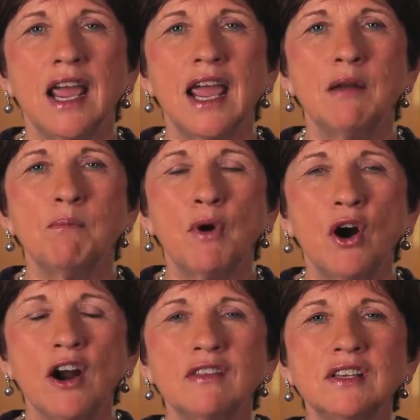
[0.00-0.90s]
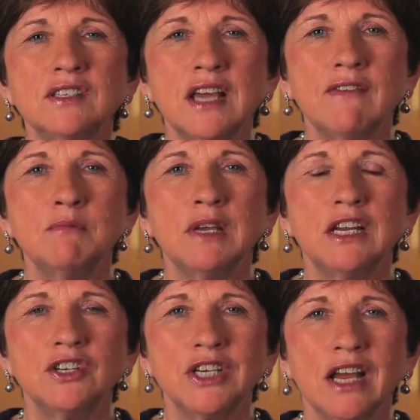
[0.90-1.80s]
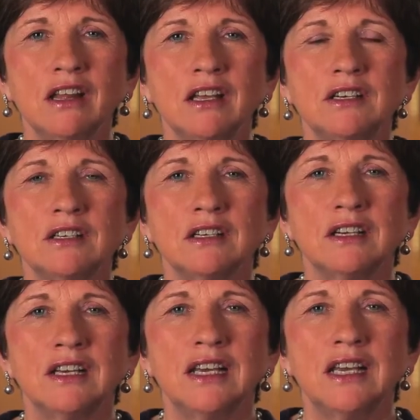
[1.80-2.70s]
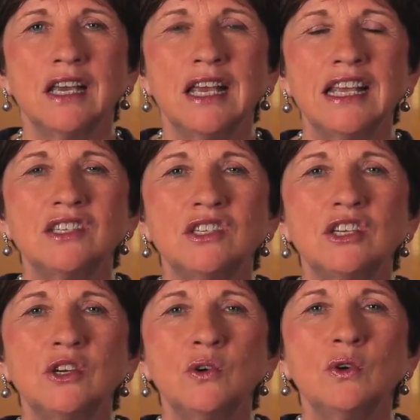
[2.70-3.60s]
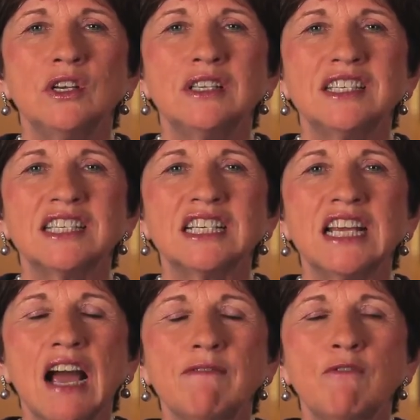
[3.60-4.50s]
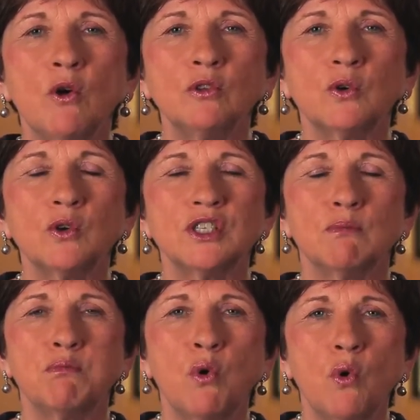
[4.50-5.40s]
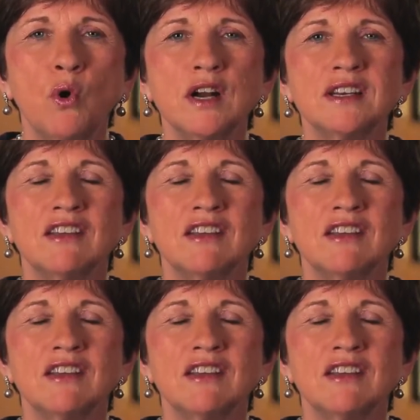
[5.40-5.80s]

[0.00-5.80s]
And part of the 7-minute challenge is to scaffold or support